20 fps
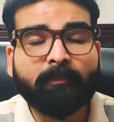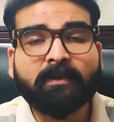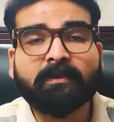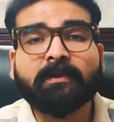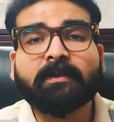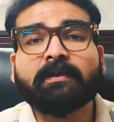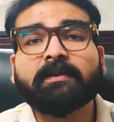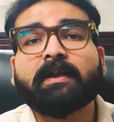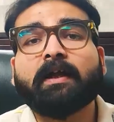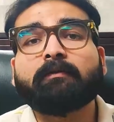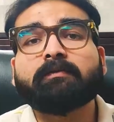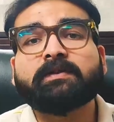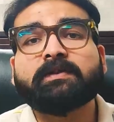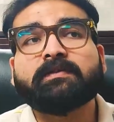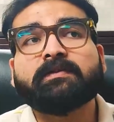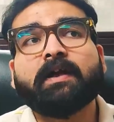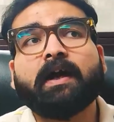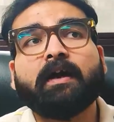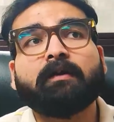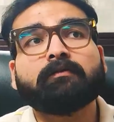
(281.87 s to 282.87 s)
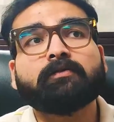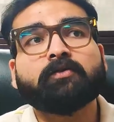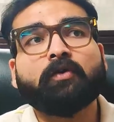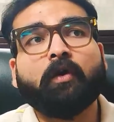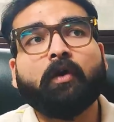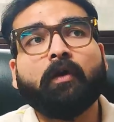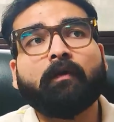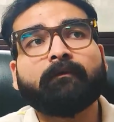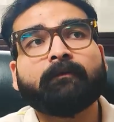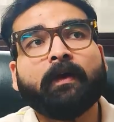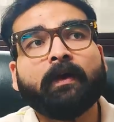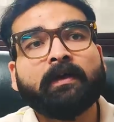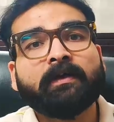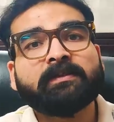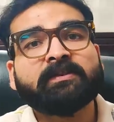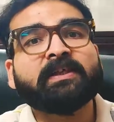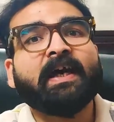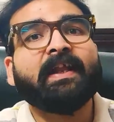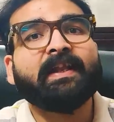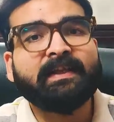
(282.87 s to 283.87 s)
but 3rd house is the house of
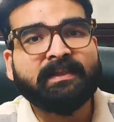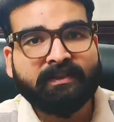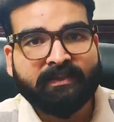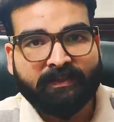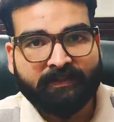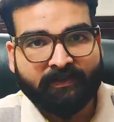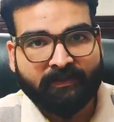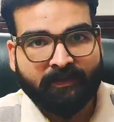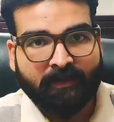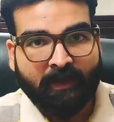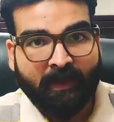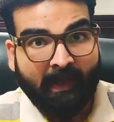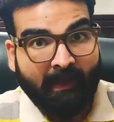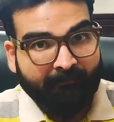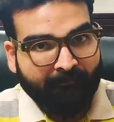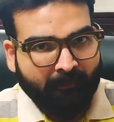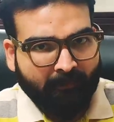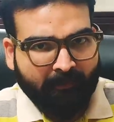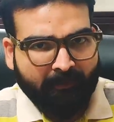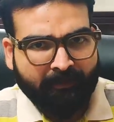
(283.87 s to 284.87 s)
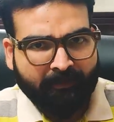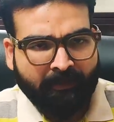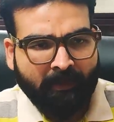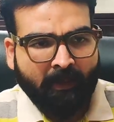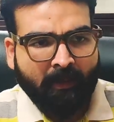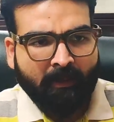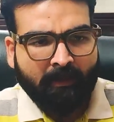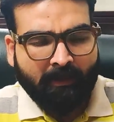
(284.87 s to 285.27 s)
challenges, efforts,